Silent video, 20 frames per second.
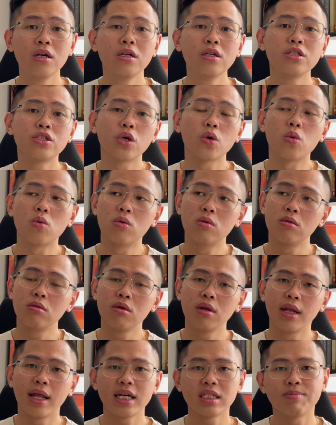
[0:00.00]
So
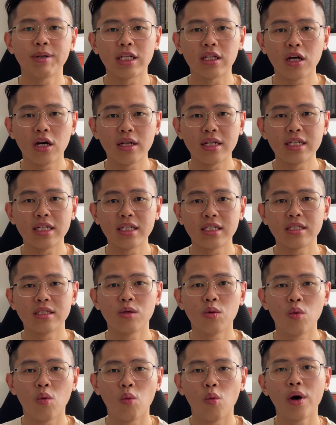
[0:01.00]
last but not
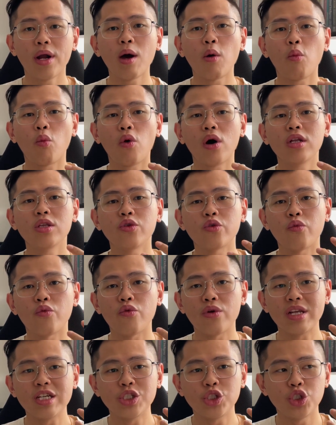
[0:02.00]
least, what I want to
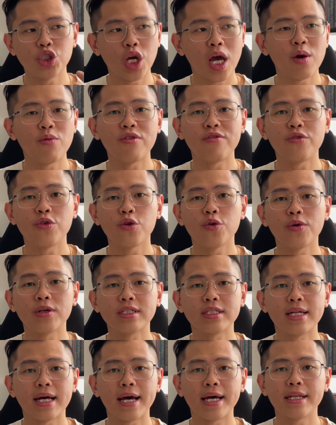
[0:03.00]
really share with you
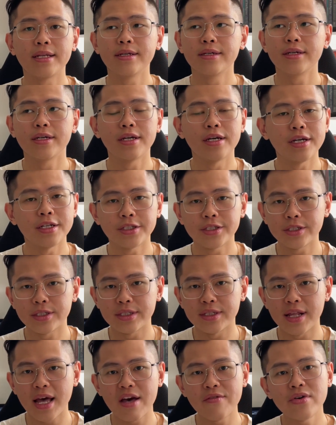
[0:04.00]
is that it's
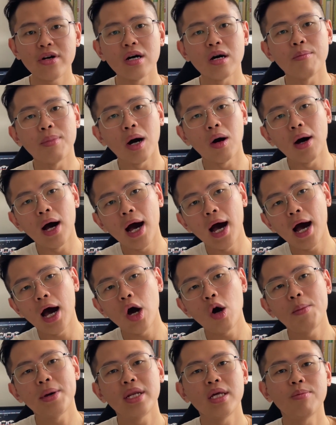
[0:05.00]
never about
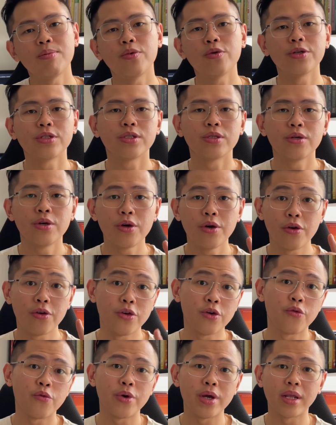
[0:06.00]
how many books
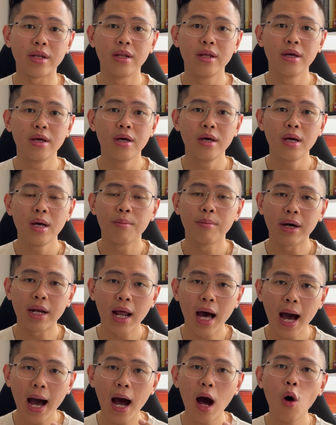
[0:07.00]
you read,
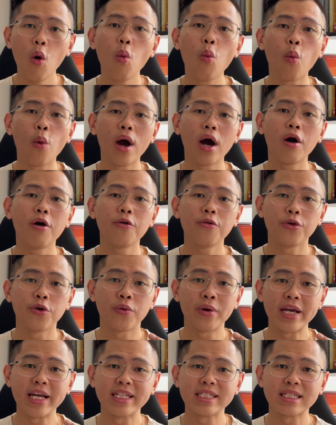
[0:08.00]
but how well
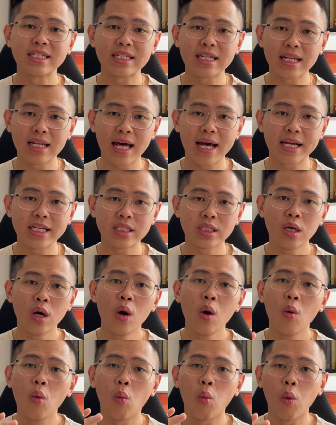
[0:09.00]
you internalize
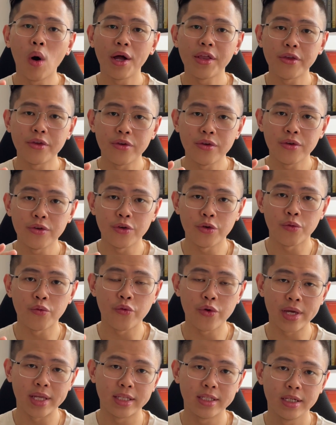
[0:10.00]
what you
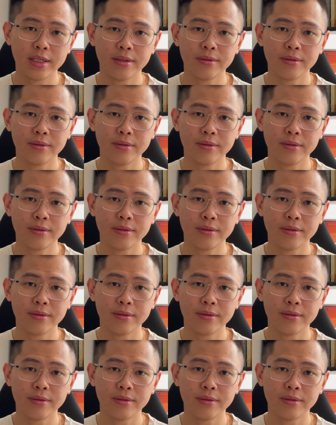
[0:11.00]
read.